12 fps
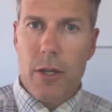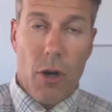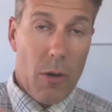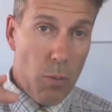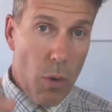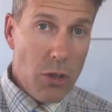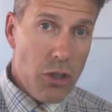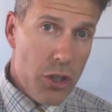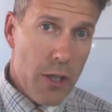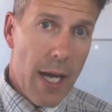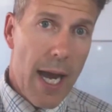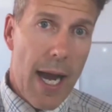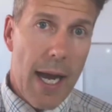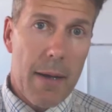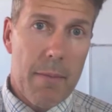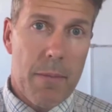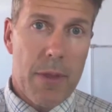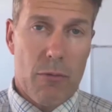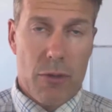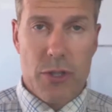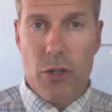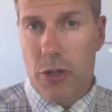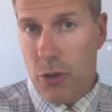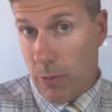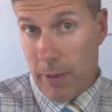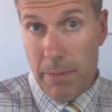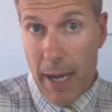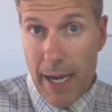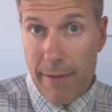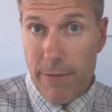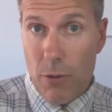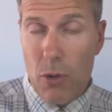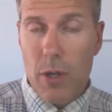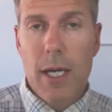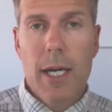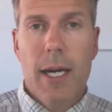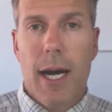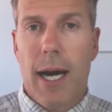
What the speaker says: watch, the research that we pay for,